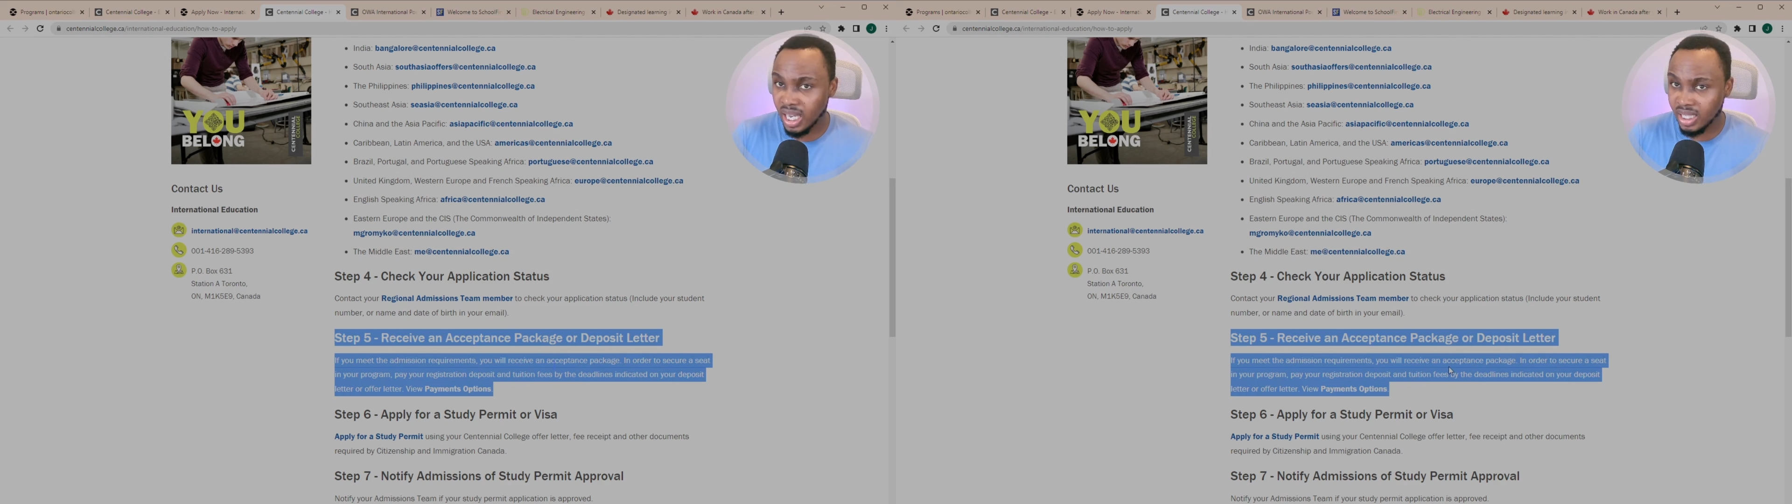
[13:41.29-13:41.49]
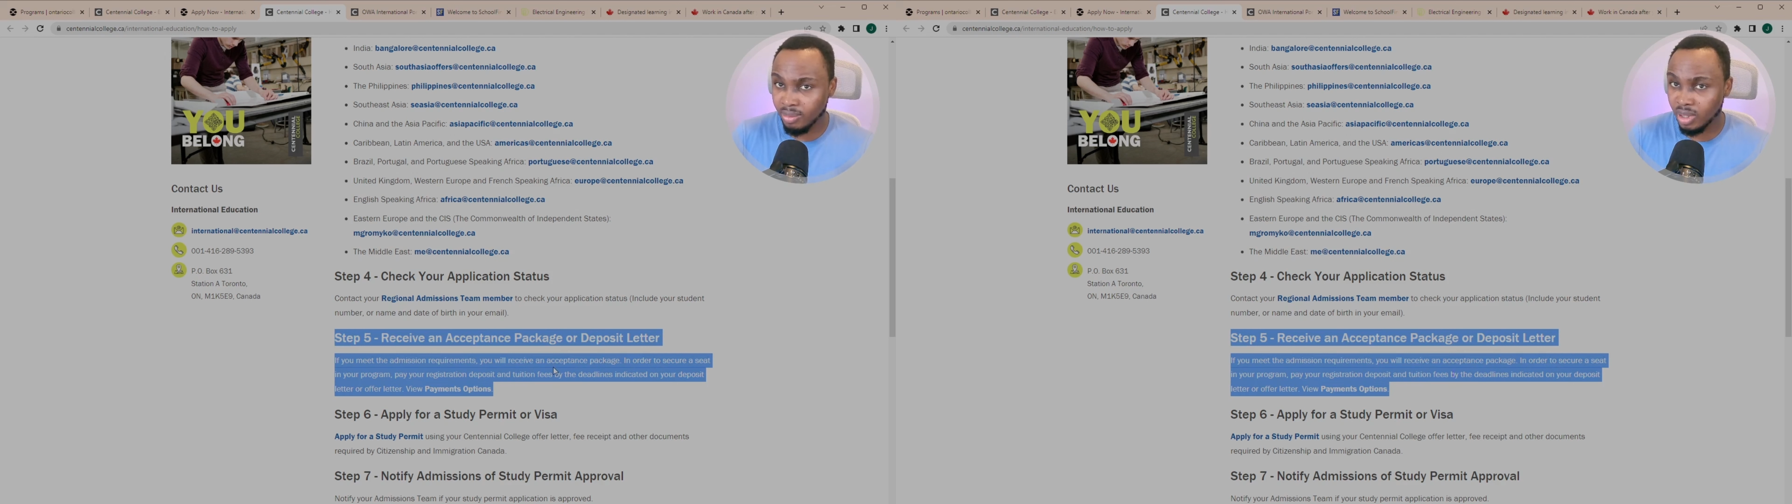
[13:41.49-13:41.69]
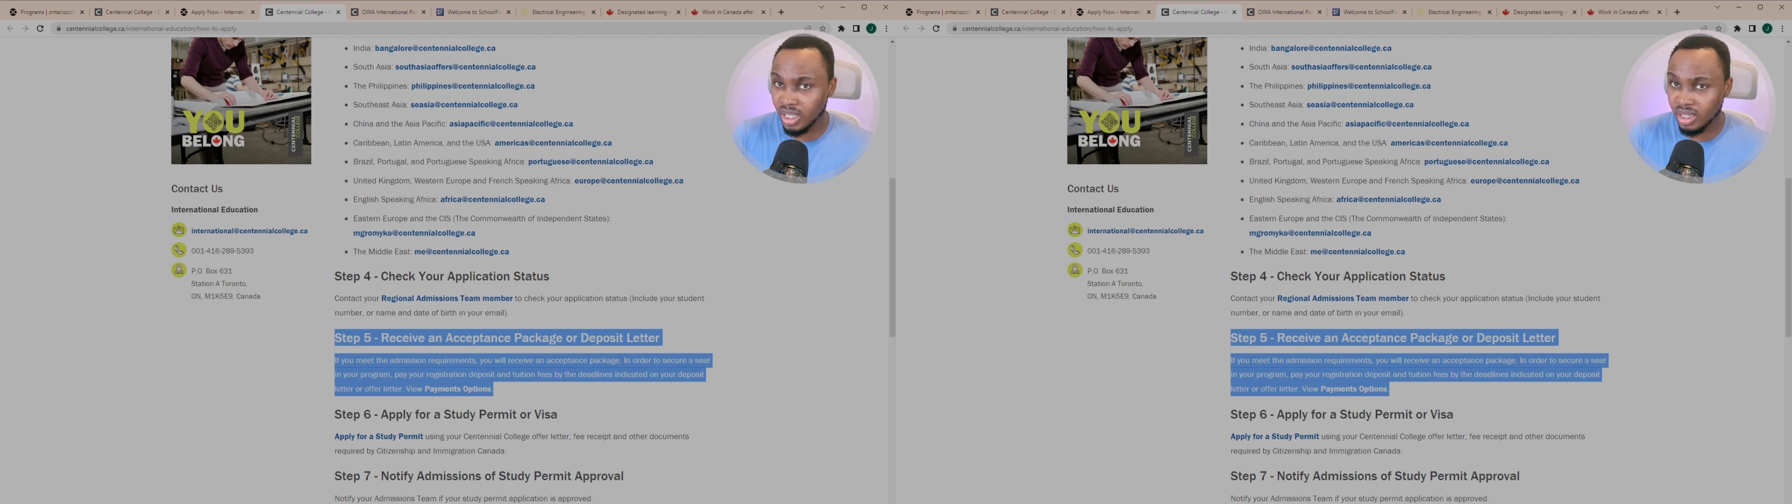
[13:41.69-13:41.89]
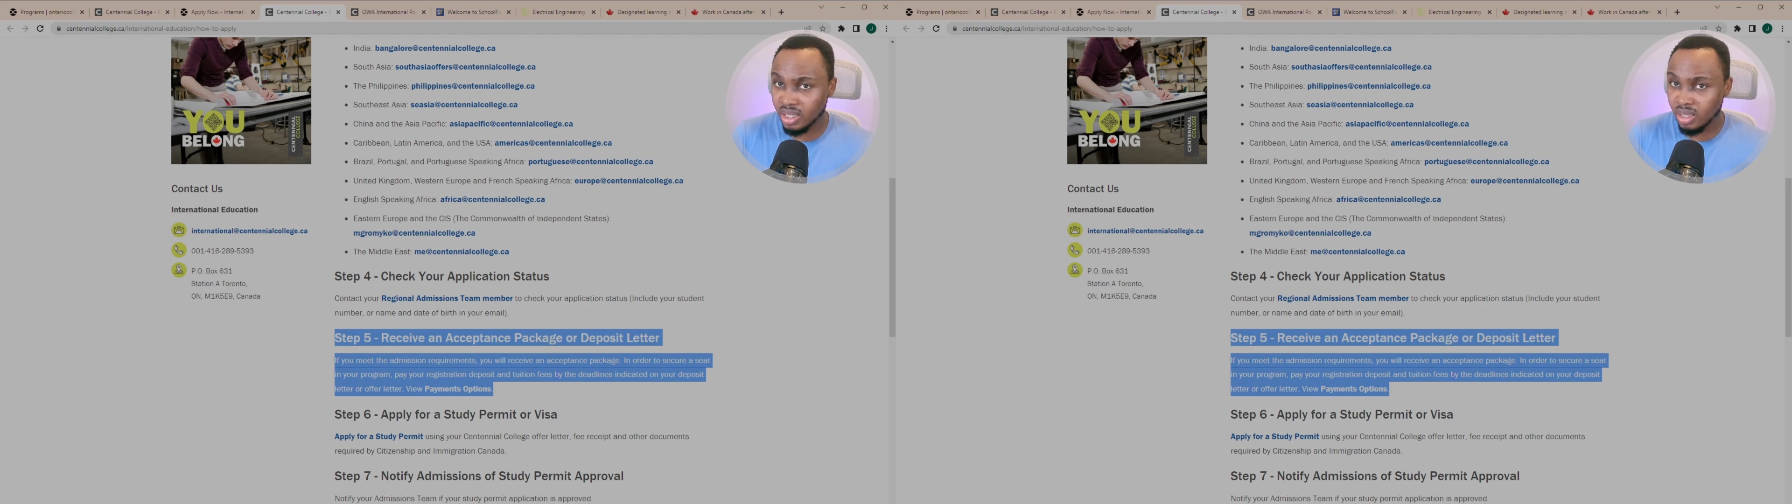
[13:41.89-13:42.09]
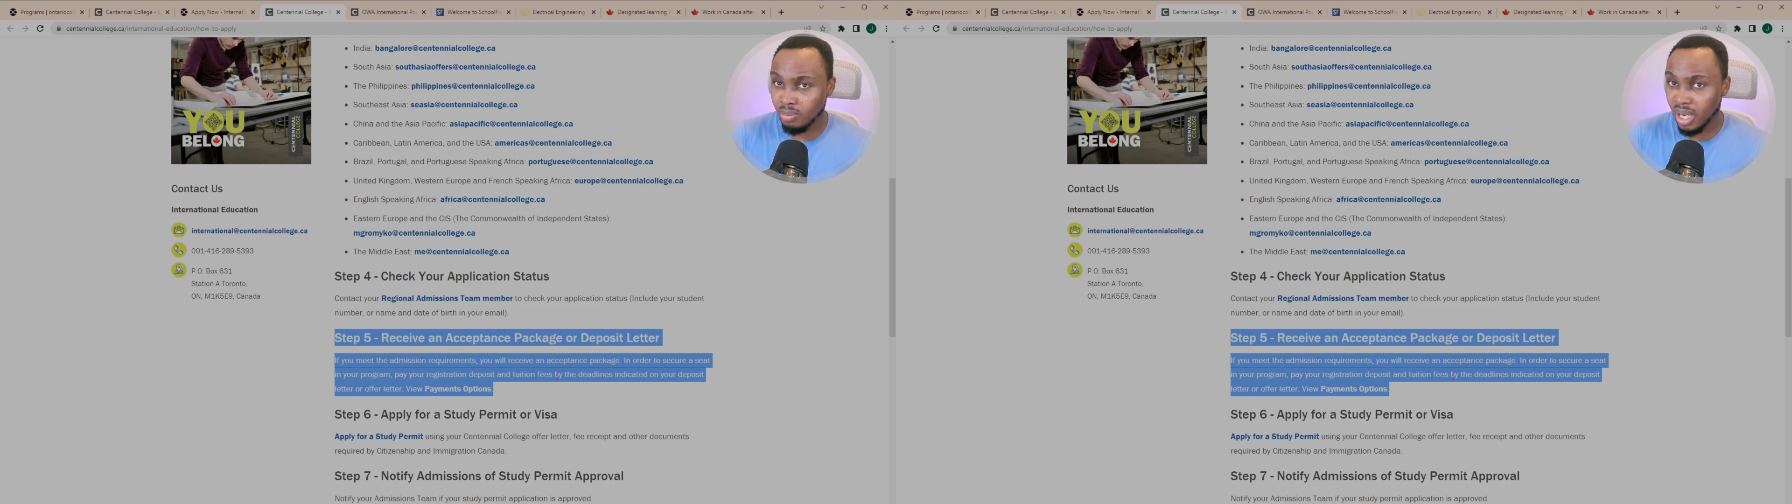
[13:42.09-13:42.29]

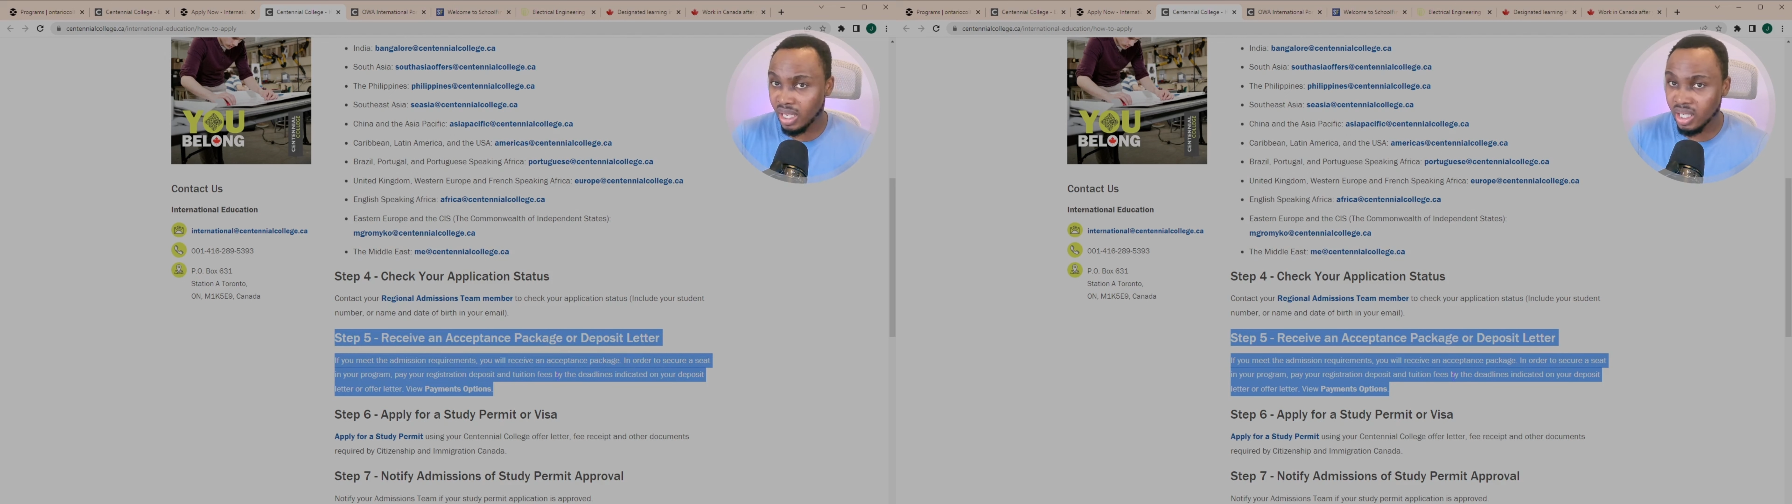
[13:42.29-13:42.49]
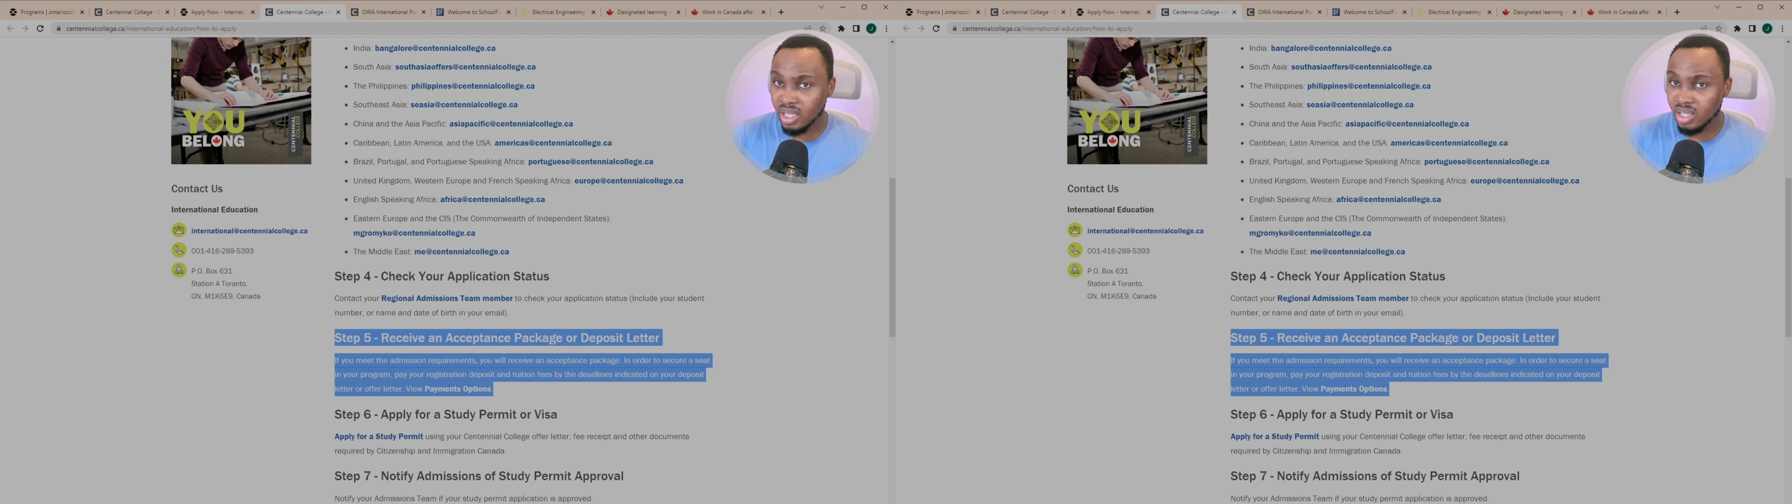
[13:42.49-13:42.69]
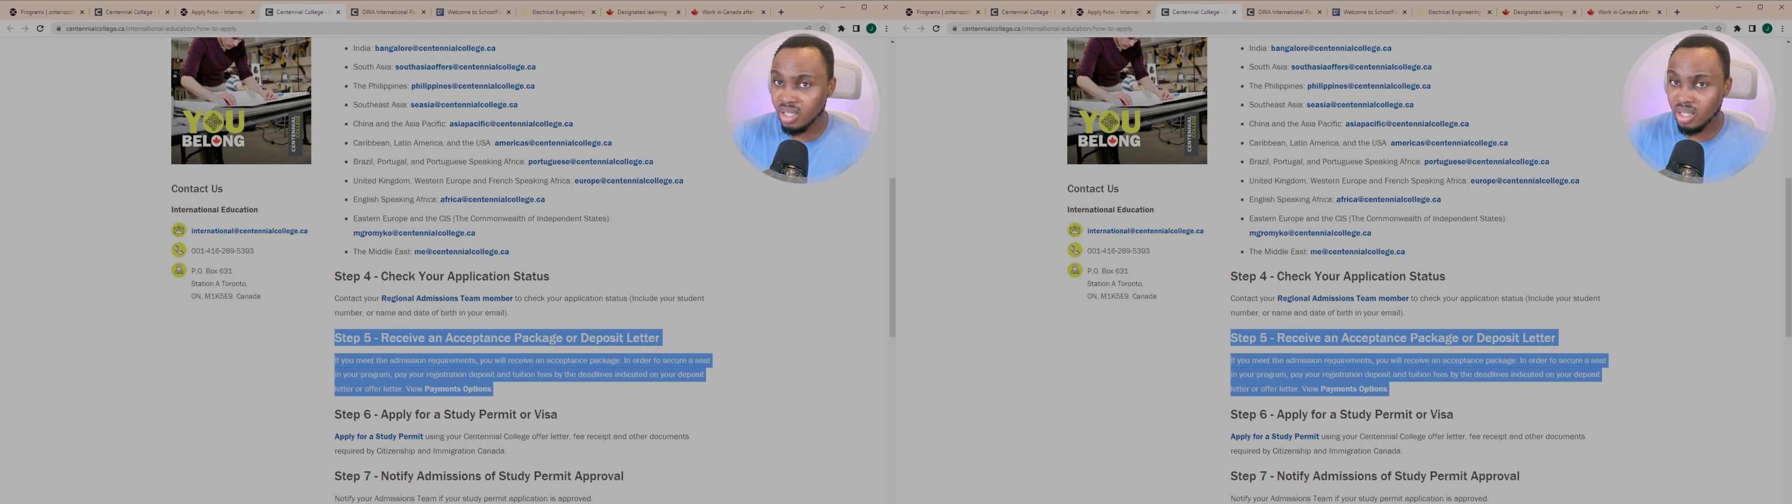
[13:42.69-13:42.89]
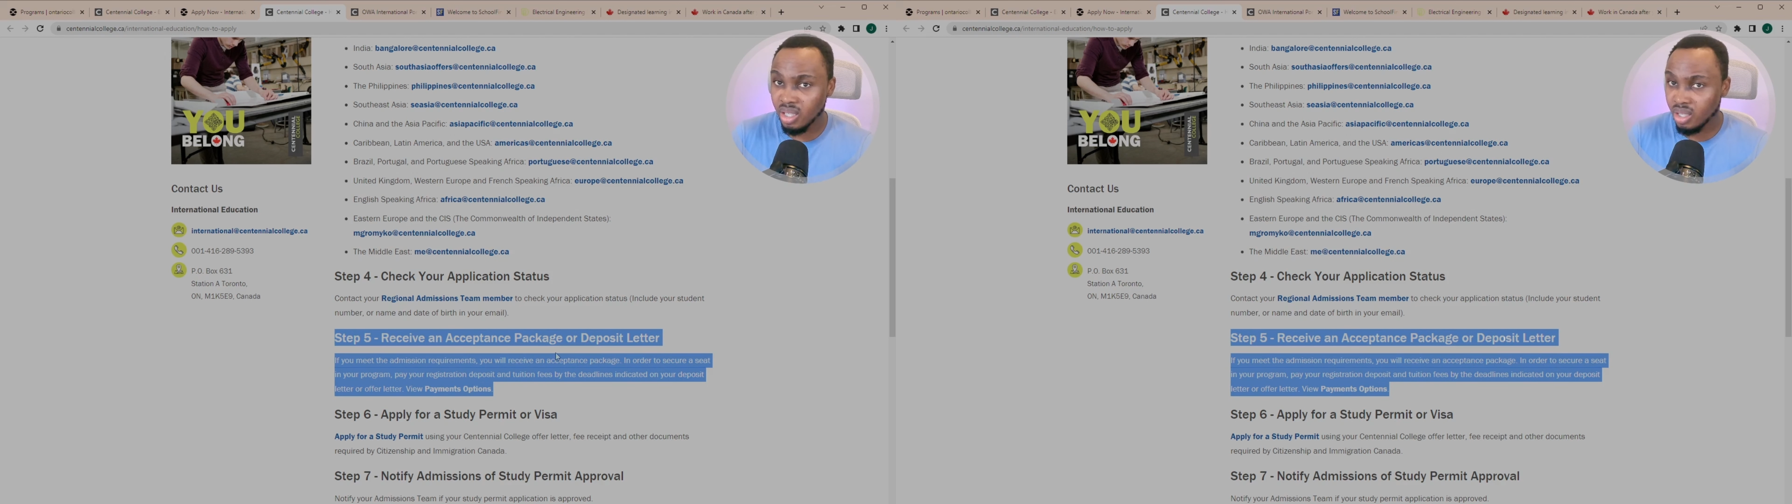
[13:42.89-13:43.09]
acceptance package,